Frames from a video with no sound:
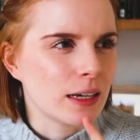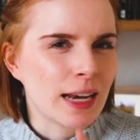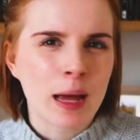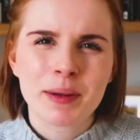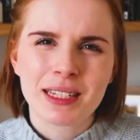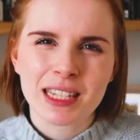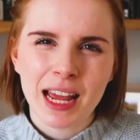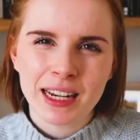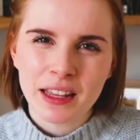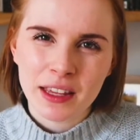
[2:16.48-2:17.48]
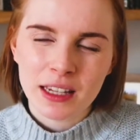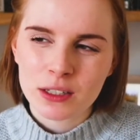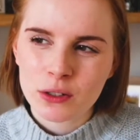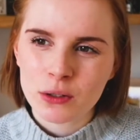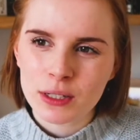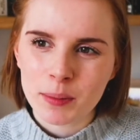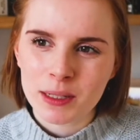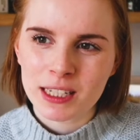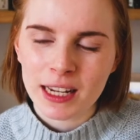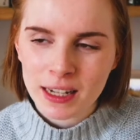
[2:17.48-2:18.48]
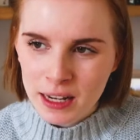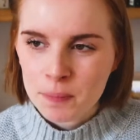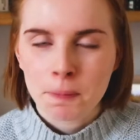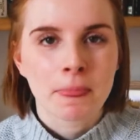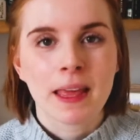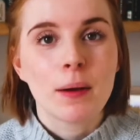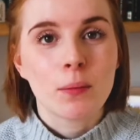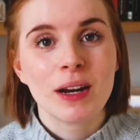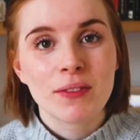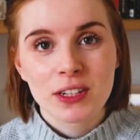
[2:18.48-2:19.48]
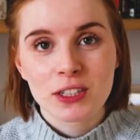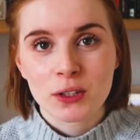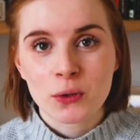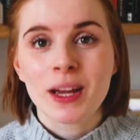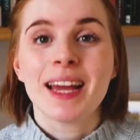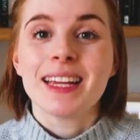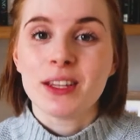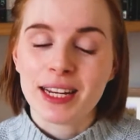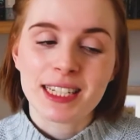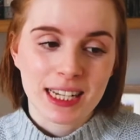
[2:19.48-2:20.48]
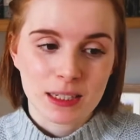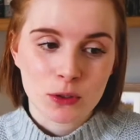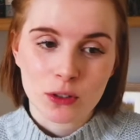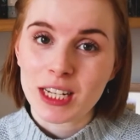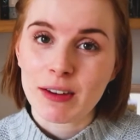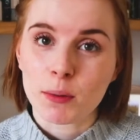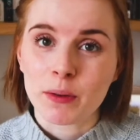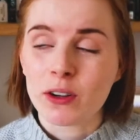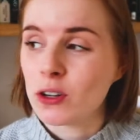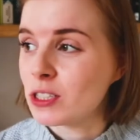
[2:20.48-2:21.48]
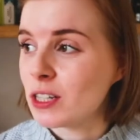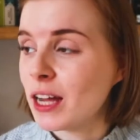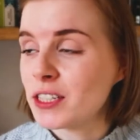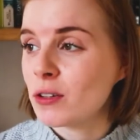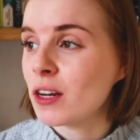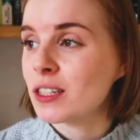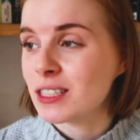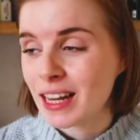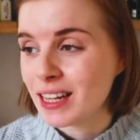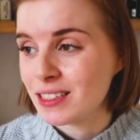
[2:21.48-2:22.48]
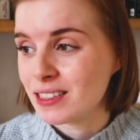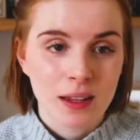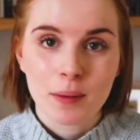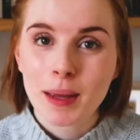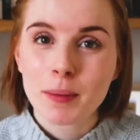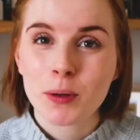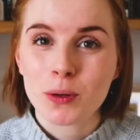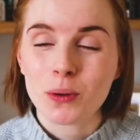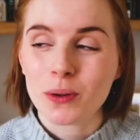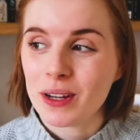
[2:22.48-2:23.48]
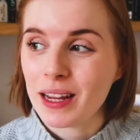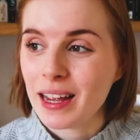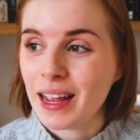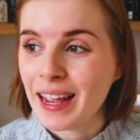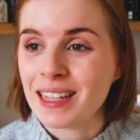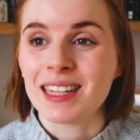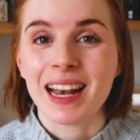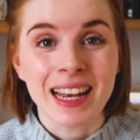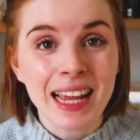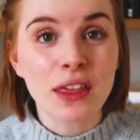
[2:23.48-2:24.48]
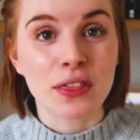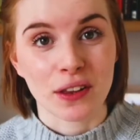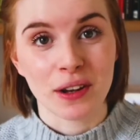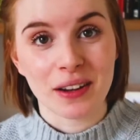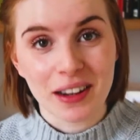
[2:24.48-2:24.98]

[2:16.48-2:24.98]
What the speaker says: Napisan, I think it's called, Napisan. Whatever you do, you need to get some sort of stain remover because I don't understand. Baby poo is lethal.